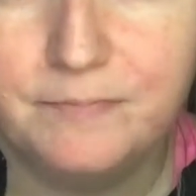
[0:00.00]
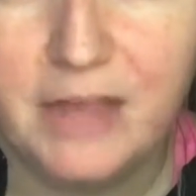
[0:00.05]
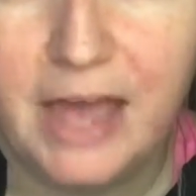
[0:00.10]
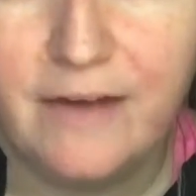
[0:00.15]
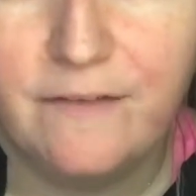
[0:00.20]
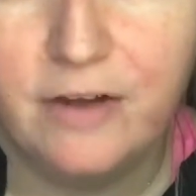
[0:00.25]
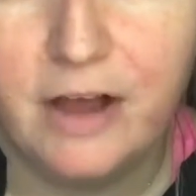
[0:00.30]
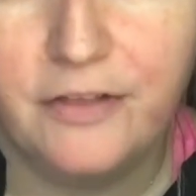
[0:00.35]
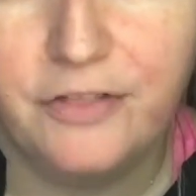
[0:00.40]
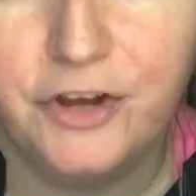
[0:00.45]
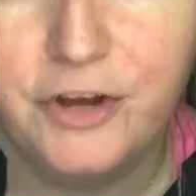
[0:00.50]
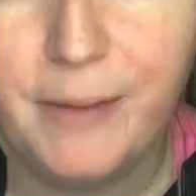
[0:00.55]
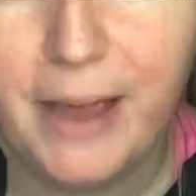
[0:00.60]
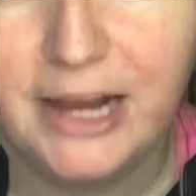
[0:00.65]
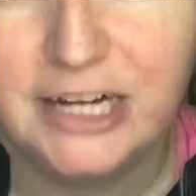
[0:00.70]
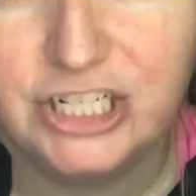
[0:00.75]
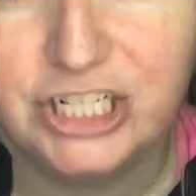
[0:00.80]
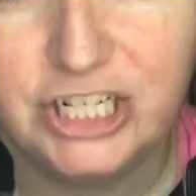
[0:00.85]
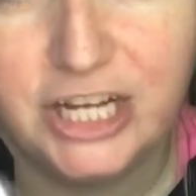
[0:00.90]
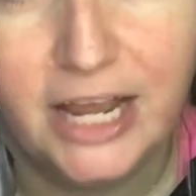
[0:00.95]
I haven't got the new
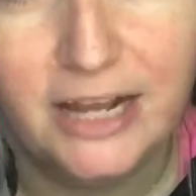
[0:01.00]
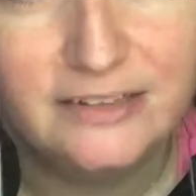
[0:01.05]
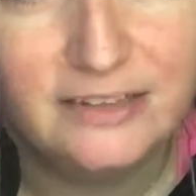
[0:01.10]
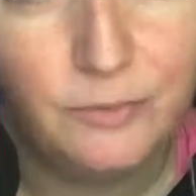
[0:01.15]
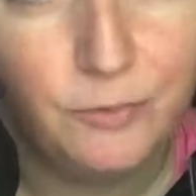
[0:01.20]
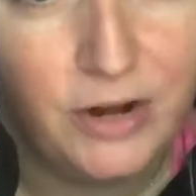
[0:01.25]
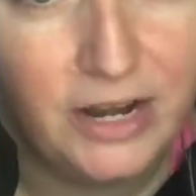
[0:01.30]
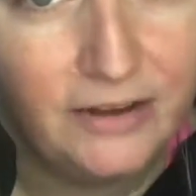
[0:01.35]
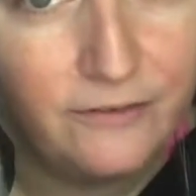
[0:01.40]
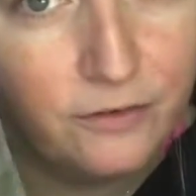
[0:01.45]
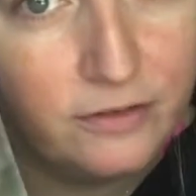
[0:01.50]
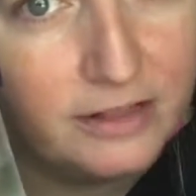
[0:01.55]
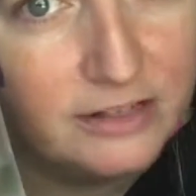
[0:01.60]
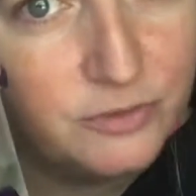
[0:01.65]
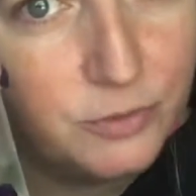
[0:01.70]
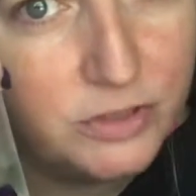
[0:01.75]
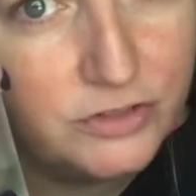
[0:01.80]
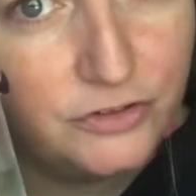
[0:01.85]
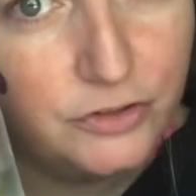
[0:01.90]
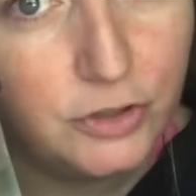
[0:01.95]
packaging yet, so I'm waiting for
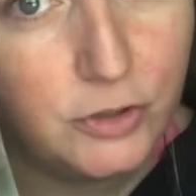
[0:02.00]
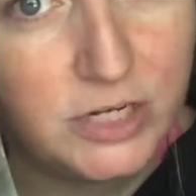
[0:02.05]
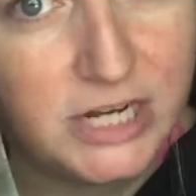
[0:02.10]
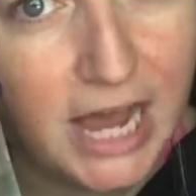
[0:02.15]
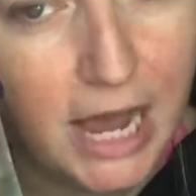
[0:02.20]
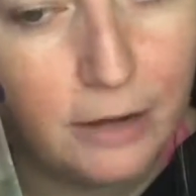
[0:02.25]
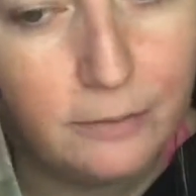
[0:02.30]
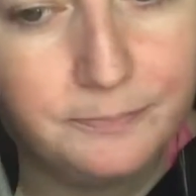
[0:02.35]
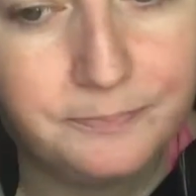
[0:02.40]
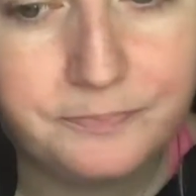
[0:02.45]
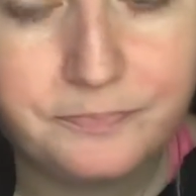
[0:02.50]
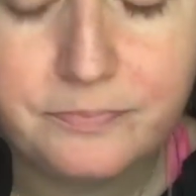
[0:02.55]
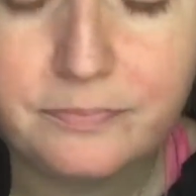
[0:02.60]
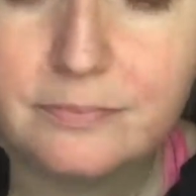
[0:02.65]
this one to go down.